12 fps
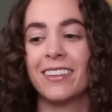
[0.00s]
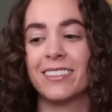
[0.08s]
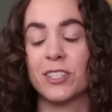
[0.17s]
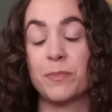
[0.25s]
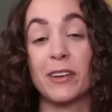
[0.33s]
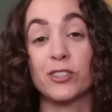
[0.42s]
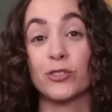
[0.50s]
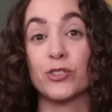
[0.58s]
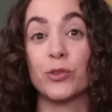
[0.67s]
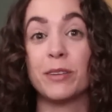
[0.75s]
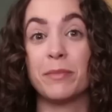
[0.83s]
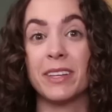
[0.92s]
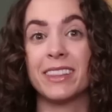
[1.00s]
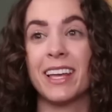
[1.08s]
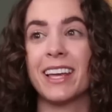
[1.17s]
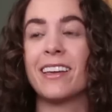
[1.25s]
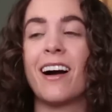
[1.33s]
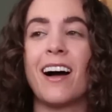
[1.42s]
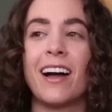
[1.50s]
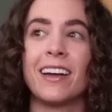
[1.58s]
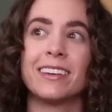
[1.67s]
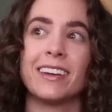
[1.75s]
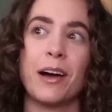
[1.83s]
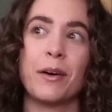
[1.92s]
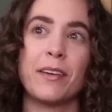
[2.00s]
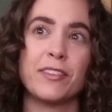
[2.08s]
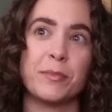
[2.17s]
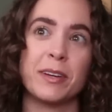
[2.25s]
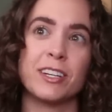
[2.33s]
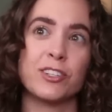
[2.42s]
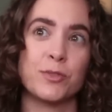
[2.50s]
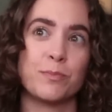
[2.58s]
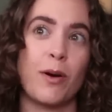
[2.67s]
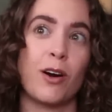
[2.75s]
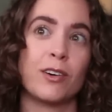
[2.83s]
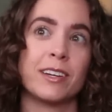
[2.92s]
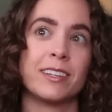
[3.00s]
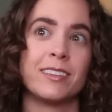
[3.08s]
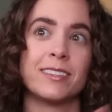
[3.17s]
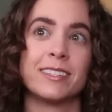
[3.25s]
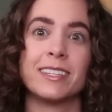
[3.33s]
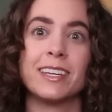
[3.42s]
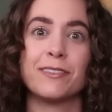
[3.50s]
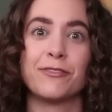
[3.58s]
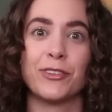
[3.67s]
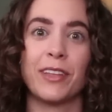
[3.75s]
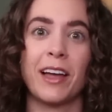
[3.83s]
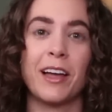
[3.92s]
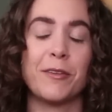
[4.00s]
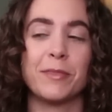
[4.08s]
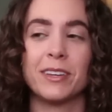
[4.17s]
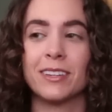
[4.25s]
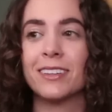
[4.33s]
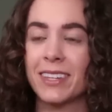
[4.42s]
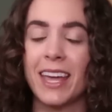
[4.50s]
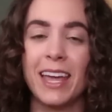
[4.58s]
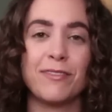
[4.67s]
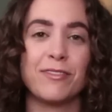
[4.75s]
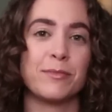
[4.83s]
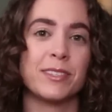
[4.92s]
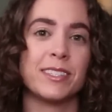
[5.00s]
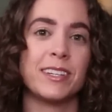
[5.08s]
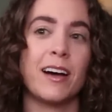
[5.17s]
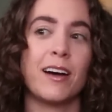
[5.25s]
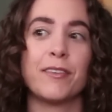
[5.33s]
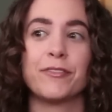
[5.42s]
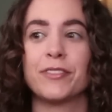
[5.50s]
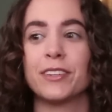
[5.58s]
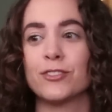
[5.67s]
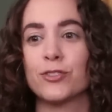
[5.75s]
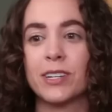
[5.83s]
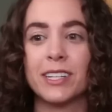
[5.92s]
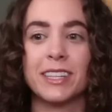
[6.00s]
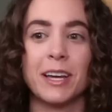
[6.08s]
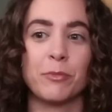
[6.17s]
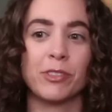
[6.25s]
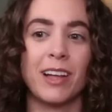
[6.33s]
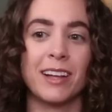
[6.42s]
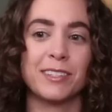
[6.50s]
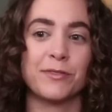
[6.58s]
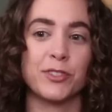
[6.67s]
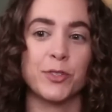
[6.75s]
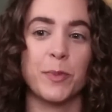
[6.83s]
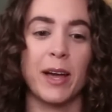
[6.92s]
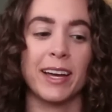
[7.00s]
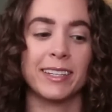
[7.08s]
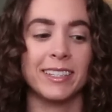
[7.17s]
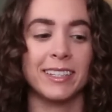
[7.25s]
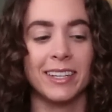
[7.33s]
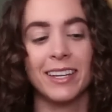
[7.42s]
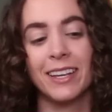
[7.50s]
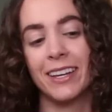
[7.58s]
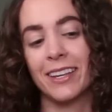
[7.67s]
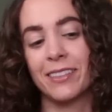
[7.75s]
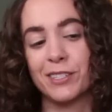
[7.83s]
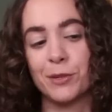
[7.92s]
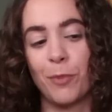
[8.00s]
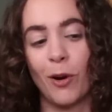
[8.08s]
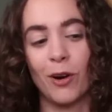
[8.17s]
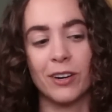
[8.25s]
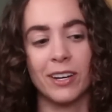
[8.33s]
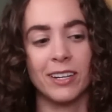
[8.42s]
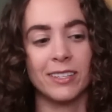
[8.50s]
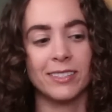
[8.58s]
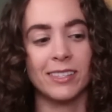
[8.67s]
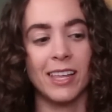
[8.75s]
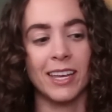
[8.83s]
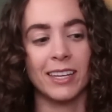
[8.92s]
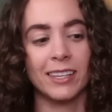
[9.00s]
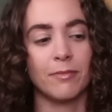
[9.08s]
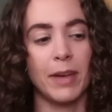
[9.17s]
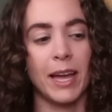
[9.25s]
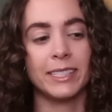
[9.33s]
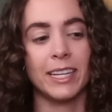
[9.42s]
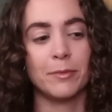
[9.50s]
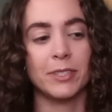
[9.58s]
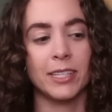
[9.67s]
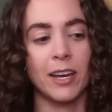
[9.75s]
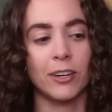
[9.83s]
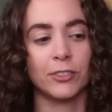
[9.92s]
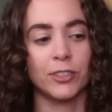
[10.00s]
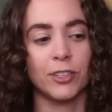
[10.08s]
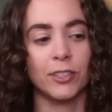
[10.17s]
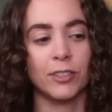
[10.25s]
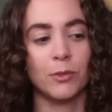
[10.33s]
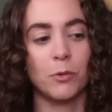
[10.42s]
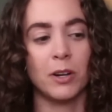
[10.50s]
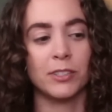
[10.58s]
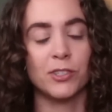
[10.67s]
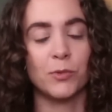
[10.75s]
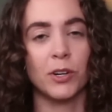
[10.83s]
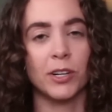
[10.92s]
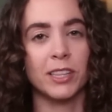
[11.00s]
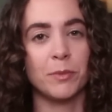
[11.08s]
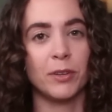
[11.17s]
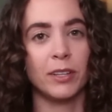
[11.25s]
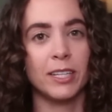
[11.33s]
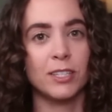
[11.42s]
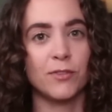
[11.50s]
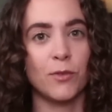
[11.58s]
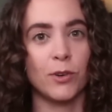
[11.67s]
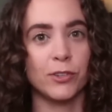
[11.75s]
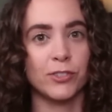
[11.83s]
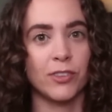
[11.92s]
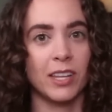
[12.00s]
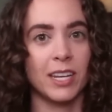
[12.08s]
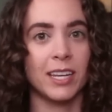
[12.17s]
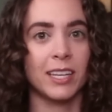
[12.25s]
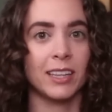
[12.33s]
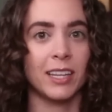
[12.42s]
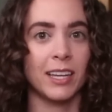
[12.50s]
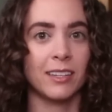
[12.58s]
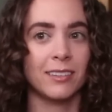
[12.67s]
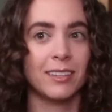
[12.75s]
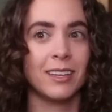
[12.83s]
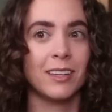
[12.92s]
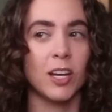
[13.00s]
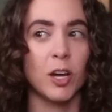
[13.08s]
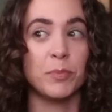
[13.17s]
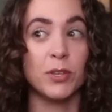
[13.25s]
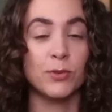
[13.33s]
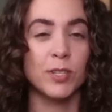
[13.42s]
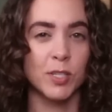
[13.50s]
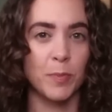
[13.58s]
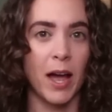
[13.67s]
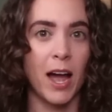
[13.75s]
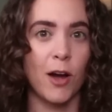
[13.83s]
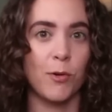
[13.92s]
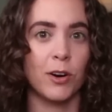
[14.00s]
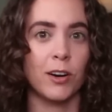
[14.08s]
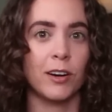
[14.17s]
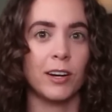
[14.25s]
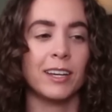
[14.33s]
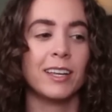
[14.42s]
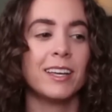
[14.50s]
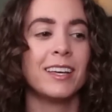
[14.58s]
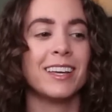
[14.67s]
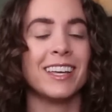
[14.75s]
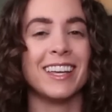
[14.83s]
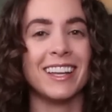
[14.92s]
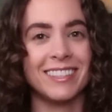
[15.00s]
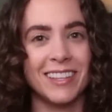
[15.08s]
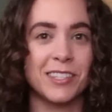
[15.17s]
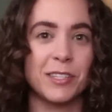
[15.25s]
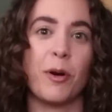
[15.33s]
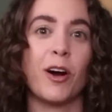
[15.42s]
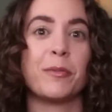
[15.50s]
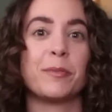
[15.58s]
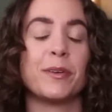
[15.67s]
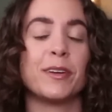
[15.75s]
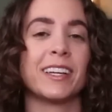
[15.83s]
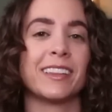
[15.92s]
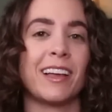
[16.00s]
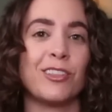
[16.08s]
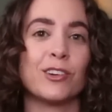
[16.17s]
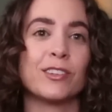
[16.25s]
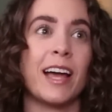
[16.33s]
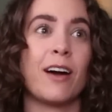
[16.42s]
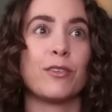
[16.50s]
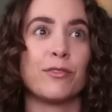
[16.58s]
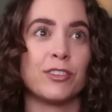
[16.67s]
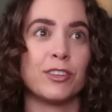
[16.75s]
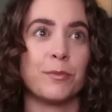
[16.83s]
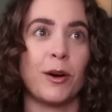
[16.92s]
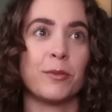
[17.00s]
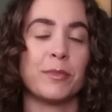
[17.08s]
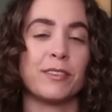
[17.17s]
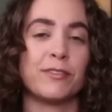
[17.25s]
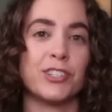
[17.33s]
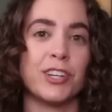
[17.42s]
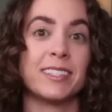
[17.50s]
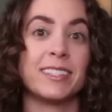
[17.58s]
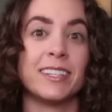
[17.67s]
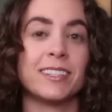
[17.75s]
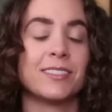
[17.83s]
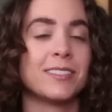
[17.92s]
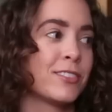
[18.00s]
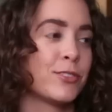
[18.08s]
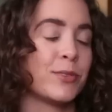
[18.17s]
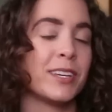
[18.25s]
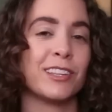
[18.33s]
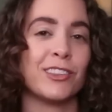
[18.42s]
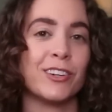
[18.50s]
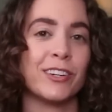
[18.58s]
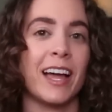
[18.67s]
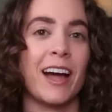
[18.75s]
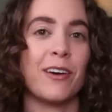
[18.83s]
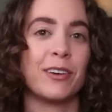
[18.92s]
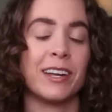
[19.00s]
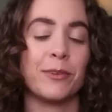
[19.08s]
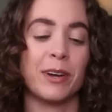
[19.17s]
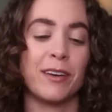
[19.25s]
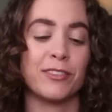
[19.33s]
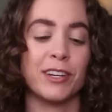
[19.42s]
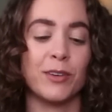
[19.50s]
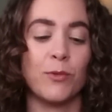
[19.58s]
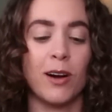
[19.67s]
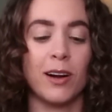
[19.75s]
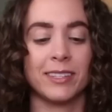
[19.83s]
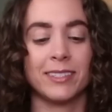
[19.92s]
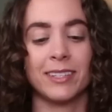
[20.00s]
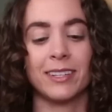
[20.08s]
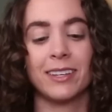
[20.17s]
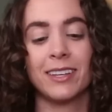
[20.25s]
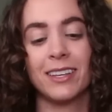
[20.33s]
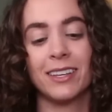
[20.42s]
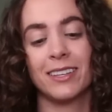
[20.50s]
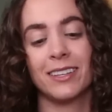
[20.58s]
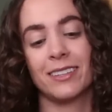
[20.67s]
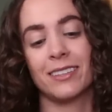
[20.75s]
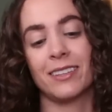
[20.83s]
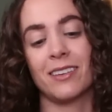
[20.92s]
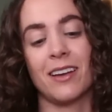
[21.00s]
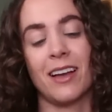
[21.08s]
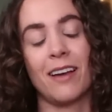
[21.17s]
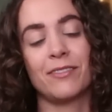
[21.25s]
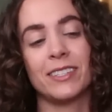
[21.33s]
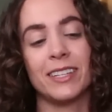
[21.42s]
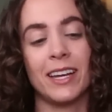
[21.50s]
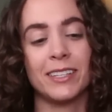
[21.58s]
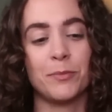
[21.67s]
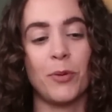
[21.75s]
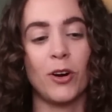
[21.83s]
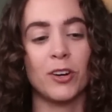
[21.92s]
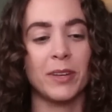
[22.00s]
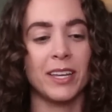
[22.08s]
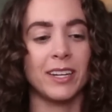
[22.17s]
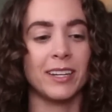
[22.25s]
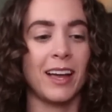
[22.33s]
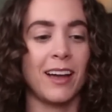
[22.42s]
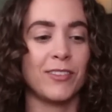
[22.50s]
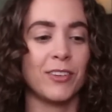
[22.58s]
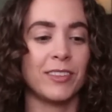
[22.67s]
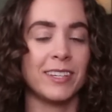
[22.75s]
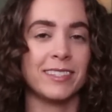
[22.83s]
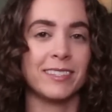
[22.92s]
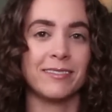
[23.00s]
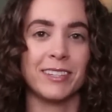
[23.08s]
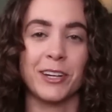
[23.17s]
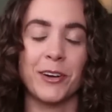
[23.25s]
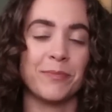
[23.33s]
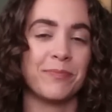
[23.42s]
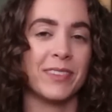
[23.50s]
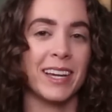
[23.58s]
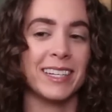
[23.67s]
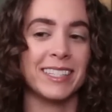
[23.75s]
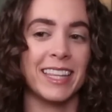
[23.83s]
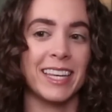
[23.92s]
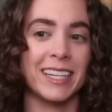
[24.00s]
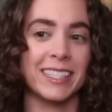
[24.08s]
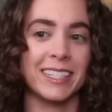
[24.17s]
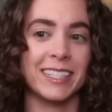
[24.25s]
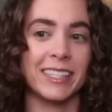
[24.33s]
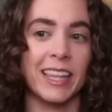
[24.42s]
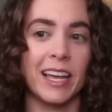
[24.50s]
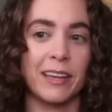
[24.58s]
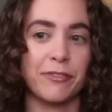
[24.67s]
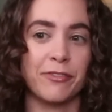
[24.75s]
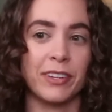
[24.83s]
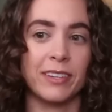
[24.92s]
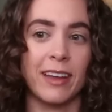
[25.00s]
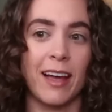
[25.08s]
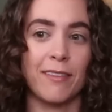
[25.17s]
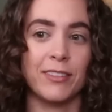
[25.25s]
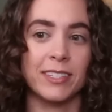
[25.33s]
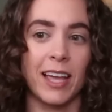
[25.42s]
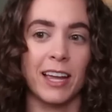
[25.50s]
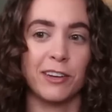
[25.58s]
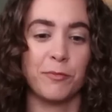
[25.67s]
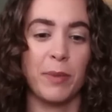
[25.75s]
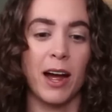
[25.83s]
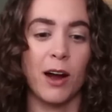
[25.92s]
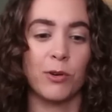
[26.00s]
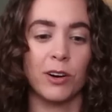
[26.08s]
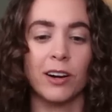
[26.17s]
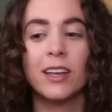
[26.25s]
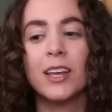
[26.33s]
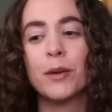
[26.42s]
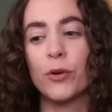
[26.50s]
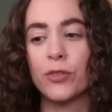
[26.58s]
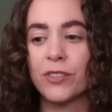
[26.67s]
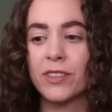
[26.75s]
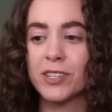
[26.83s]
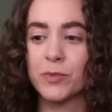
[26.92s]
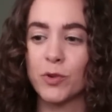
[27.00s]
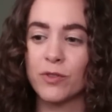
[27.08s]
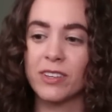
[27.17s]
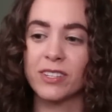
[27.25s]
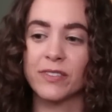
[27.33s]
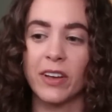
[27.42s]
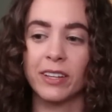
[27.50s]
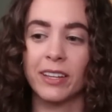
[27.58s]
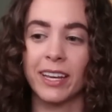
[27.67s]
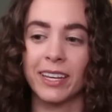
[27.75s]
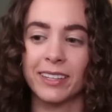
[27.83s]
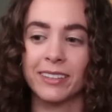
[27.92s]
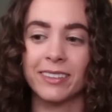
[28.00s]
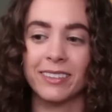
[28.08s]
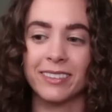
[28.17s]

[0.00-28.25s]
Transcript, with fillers: the special treatment they got and how everybody just parted the sea for them and gave them stuff and treated them with lots of respect. And in The Departed, it's like Matt Damon's character wants to work in the police force so that he can, like, abuse his power, and he gets this apartment building that looks out over the Department of Justice so he can look out at it whenever he wants and Uh, have this nice apartment and have all these, you know, nice things in his life and have this kind of power. Both of these movies felt like